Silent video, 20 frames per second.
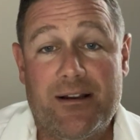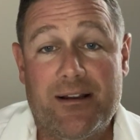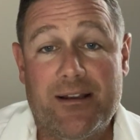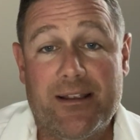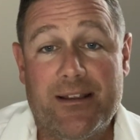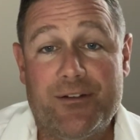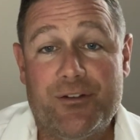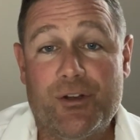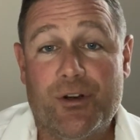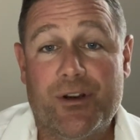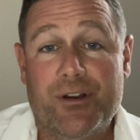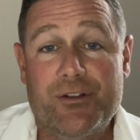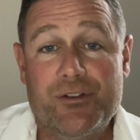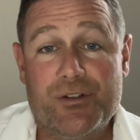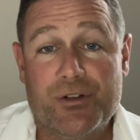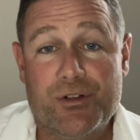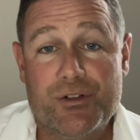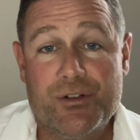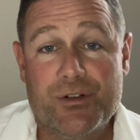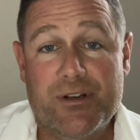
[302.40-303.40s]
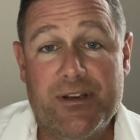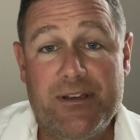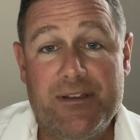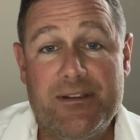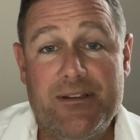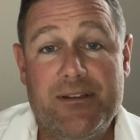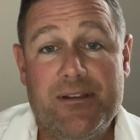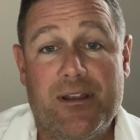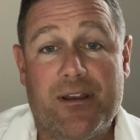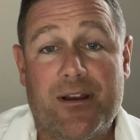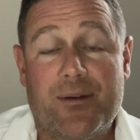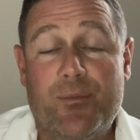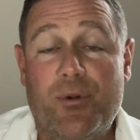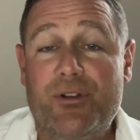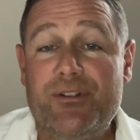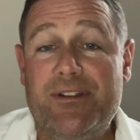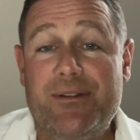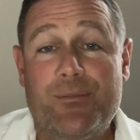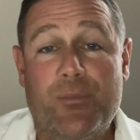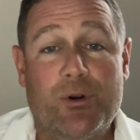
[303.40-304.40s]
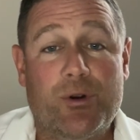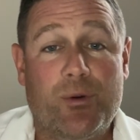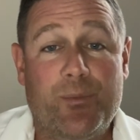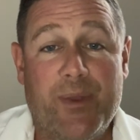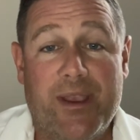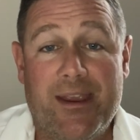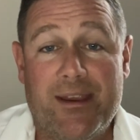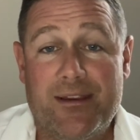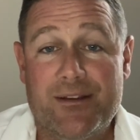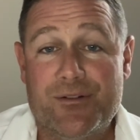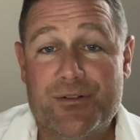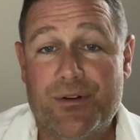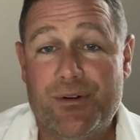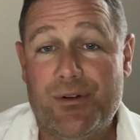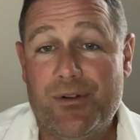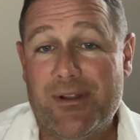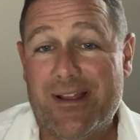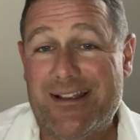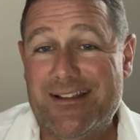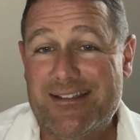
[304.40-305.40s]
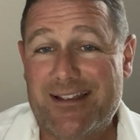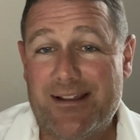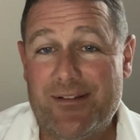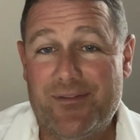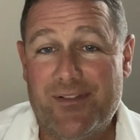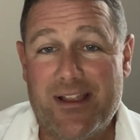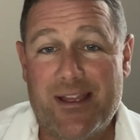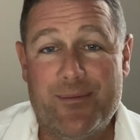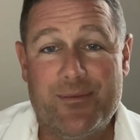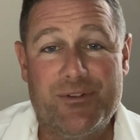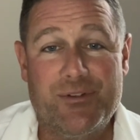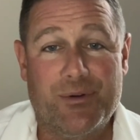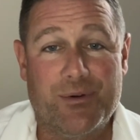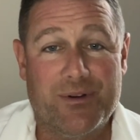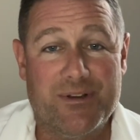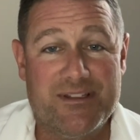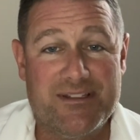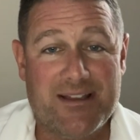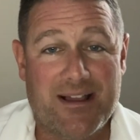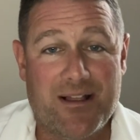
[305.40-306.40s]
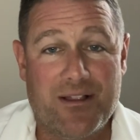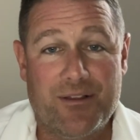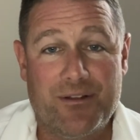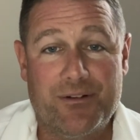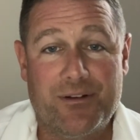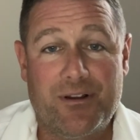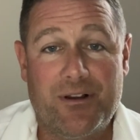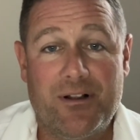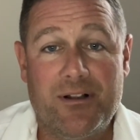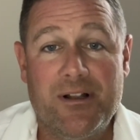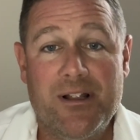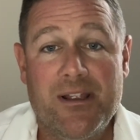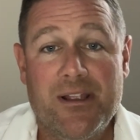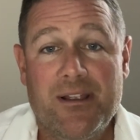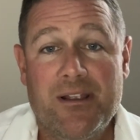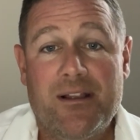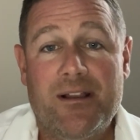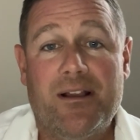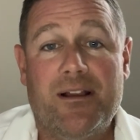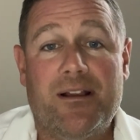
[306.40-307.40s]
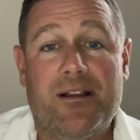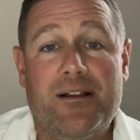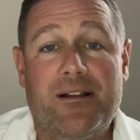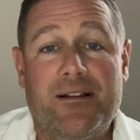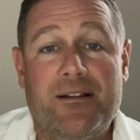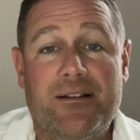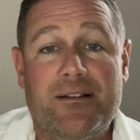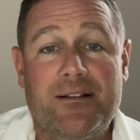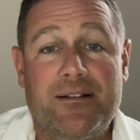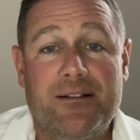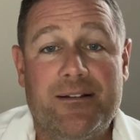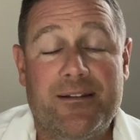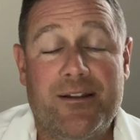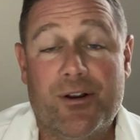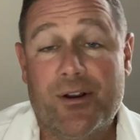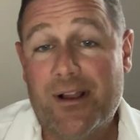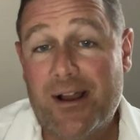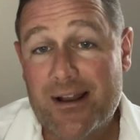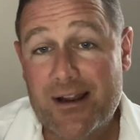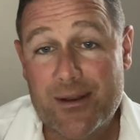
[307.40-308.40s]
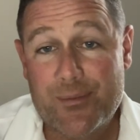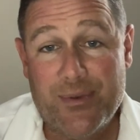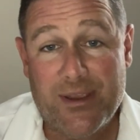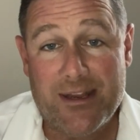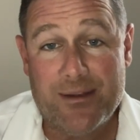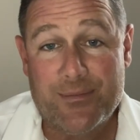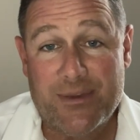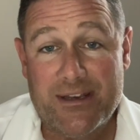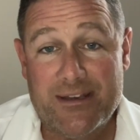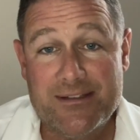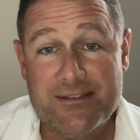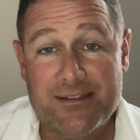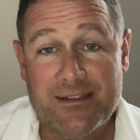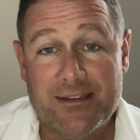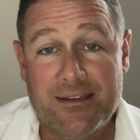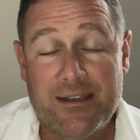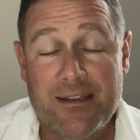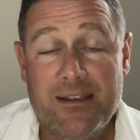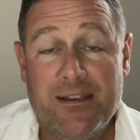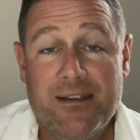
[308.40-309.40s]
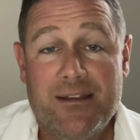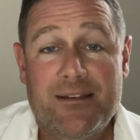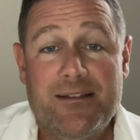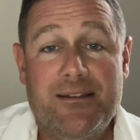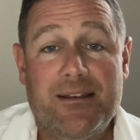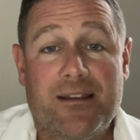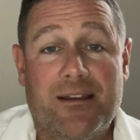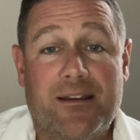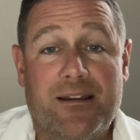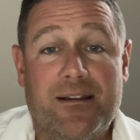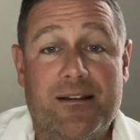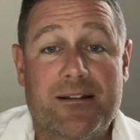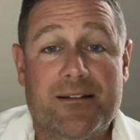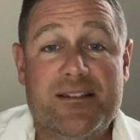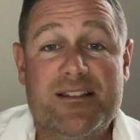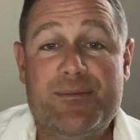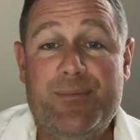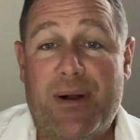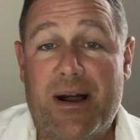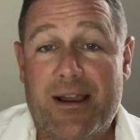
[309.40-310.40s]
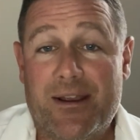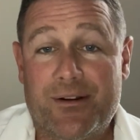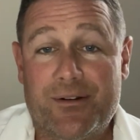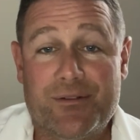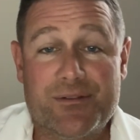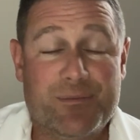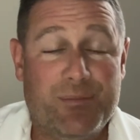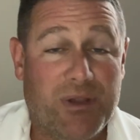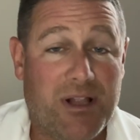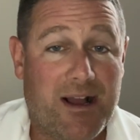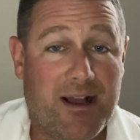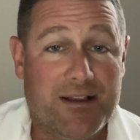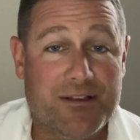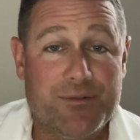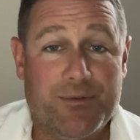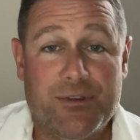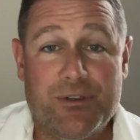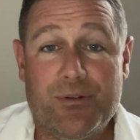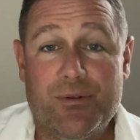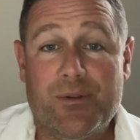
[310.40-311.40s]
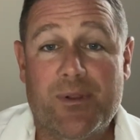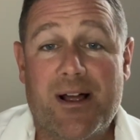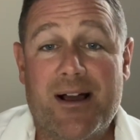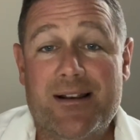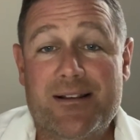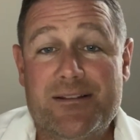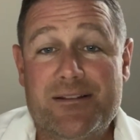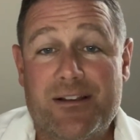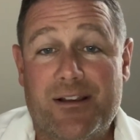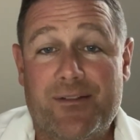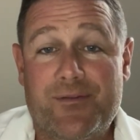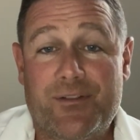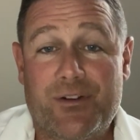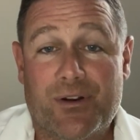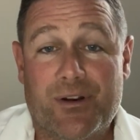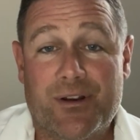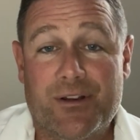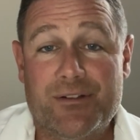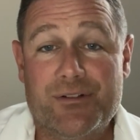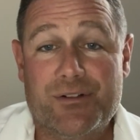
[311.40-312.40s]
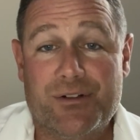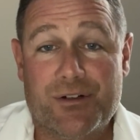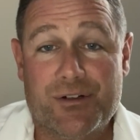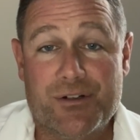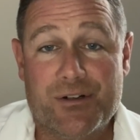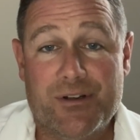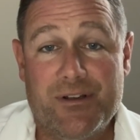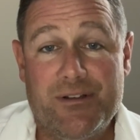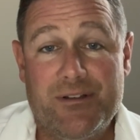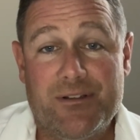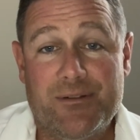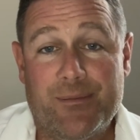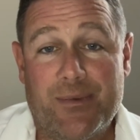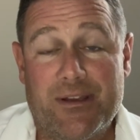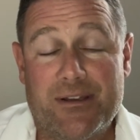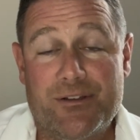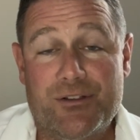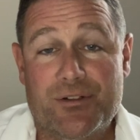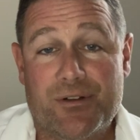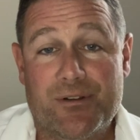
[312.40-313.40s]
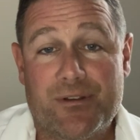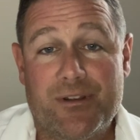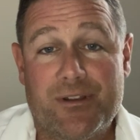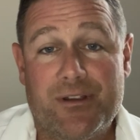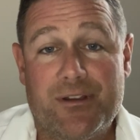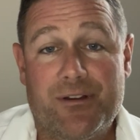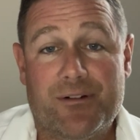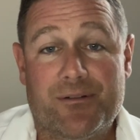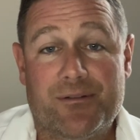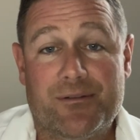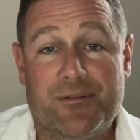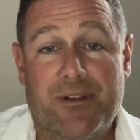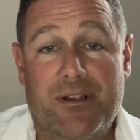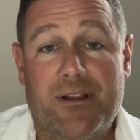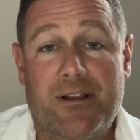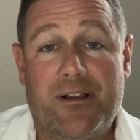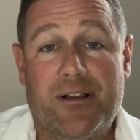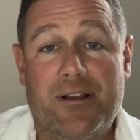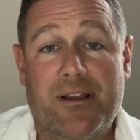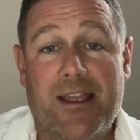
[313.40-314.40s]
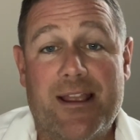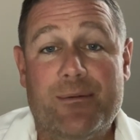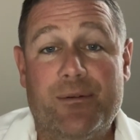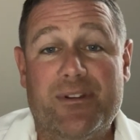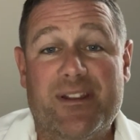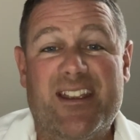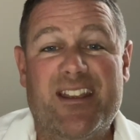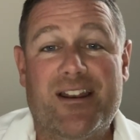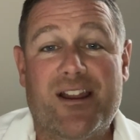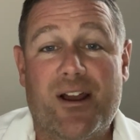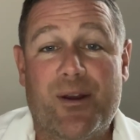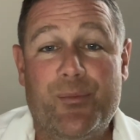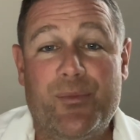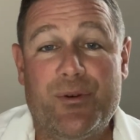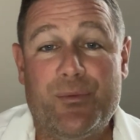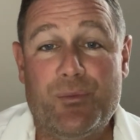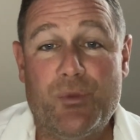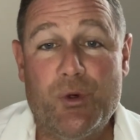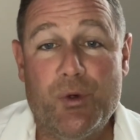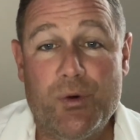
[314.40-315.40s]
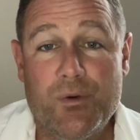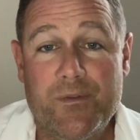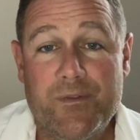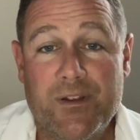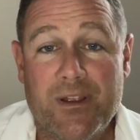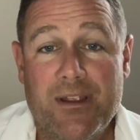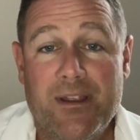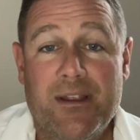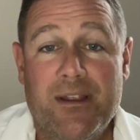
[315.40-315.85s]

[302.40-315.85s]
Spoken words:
and during surgery, multimodal pain control, anti-inflammatories, Tylenol, narcotic pain medicine, spinals, blocks. We do a lot of stuff during surgery to make sure that you're able to get up and move